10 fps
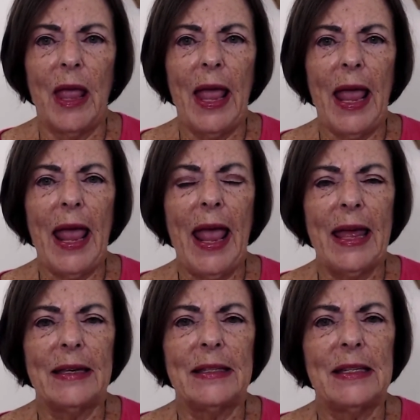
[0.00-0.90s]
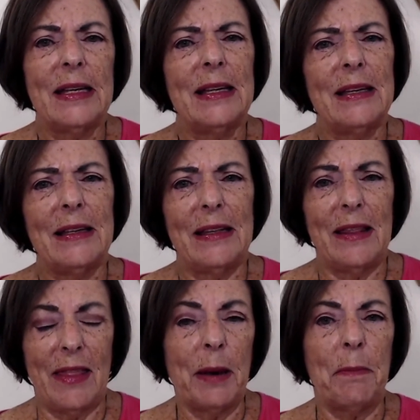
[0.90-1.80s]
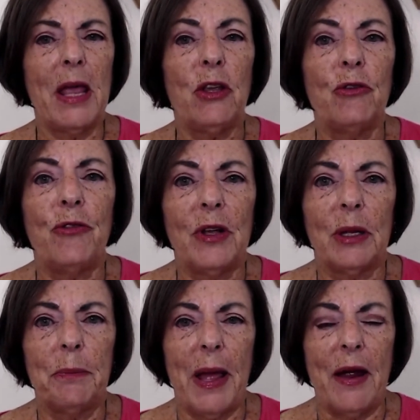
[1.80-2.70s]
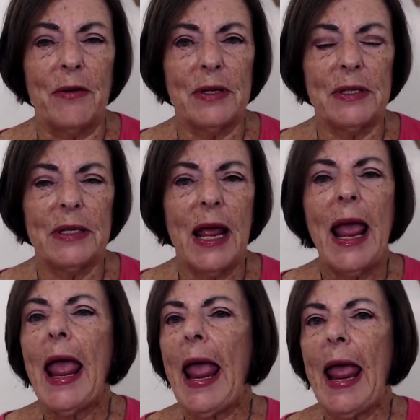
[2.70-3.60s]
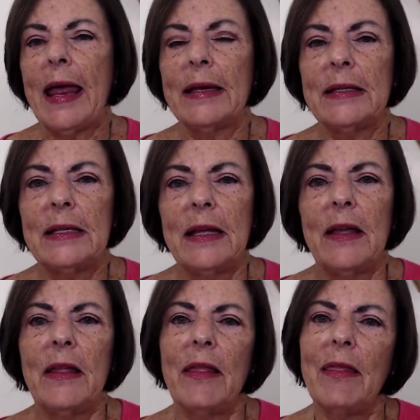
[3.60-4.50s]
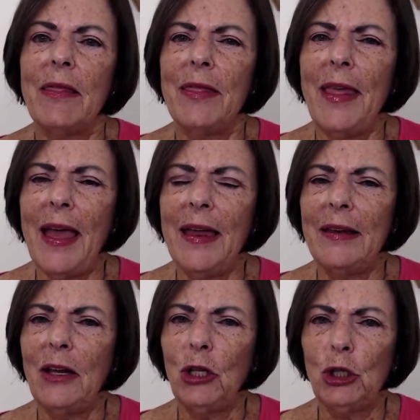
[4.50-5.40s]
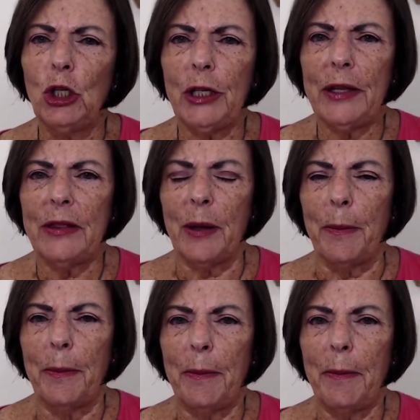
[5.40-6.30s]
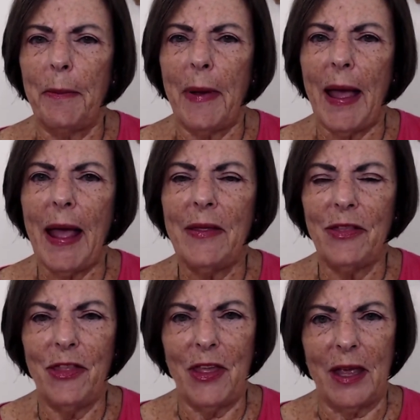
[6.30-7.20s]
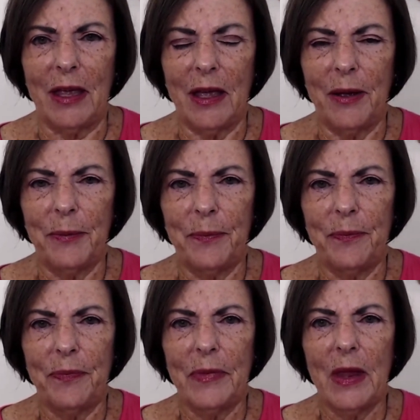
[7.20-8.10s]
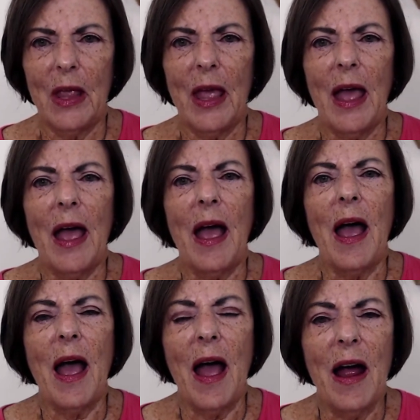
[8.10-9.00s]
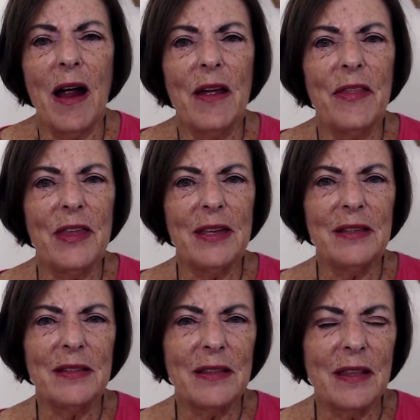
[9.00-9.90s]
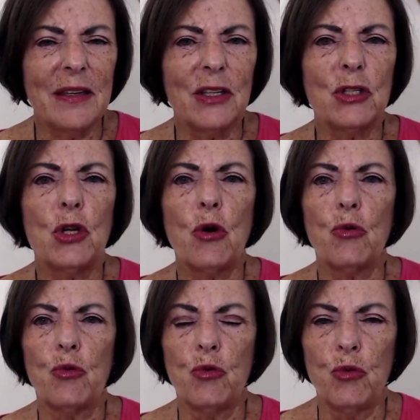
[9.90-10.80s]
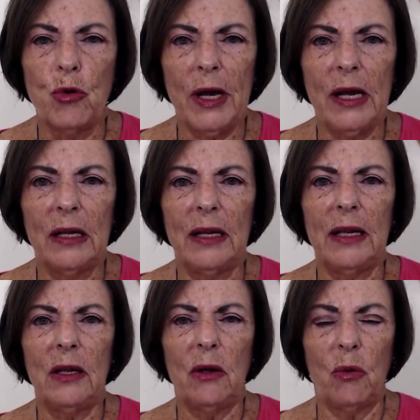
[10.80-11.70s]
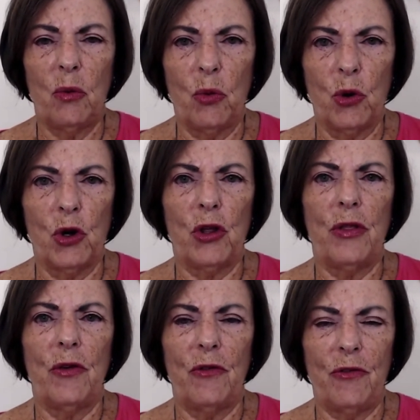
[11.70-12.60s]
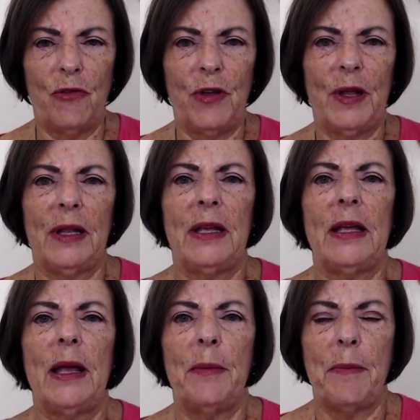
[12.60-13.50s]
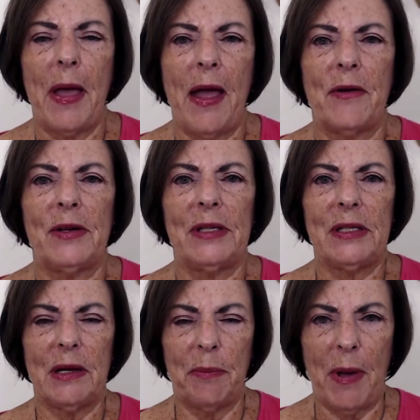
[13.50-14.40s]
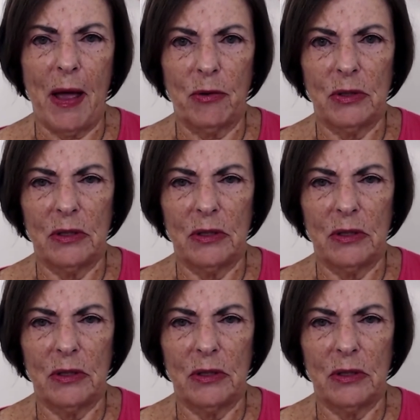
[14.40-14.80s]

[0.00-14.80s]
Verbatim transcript: and that make you feel embarrassed. And then look at them and think are these things really worth feeling embarrassed about?